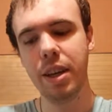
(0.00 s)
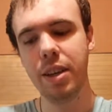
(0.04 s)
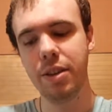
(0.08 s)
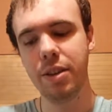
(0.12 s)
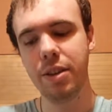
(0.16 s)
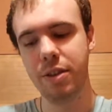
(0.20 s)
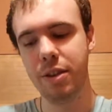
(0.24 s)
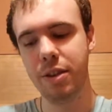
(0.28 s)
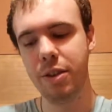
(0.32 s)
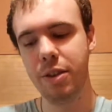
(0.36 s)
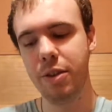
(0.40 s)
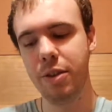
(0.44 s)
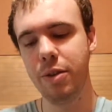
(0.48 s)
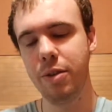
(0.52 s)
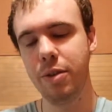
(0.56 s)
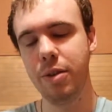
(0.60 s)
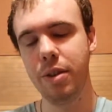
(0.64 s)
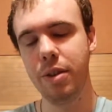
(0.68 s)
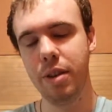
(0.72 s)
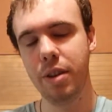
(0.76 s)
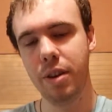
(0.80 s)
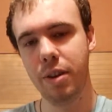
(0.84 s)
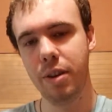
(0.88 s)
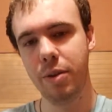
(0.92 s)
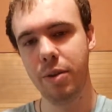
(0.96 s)
So
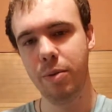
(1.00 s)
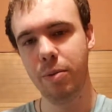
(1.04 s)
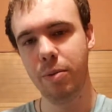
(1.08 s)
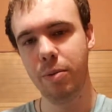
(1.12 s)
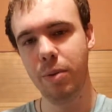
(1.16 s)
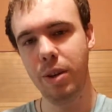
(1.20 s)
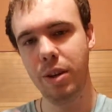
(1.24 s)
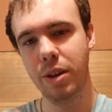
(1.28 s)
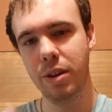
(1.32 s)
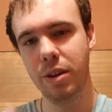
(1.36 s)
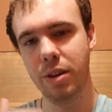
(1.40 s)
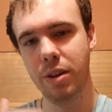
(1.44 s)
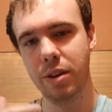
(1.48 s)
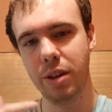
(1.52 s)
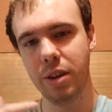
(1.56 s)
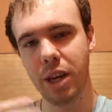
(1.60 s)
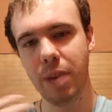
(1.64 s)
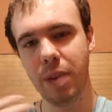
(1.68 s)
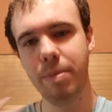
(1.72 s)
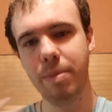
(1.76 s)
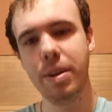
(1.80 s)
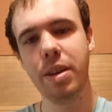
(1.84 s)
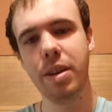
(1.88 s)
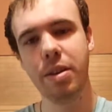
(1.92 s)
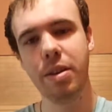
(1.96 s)
when you're
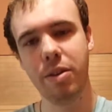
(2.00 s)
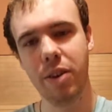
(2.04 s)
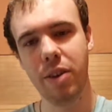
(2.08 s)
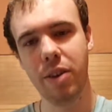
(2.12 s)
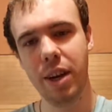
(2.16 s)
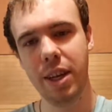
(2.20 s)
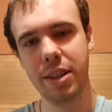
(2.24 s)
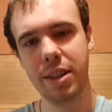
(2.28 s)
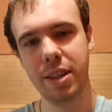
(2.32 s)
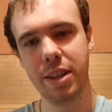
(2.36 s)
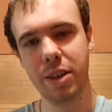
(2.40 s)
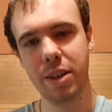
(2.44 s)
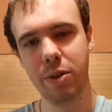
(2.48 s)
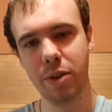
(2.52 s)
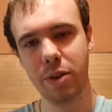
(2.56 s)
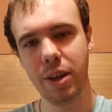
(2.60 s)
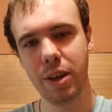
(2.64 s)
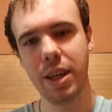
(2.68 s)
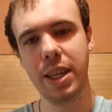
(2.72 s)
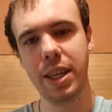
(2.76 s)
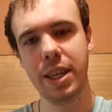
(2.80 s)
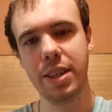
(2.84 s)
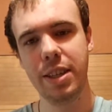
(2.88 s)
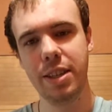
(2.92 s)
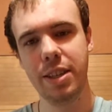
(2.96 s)
coming across an
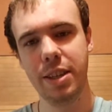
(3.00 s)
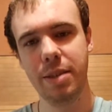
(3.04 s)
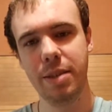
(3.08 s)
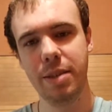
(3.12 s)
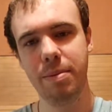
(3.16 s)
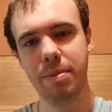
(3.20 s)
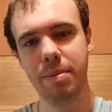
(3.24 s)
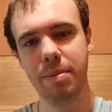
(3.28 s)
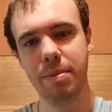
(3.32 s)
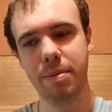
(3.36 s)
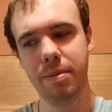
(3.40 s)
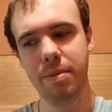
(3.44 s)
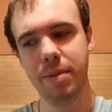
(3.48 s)
organism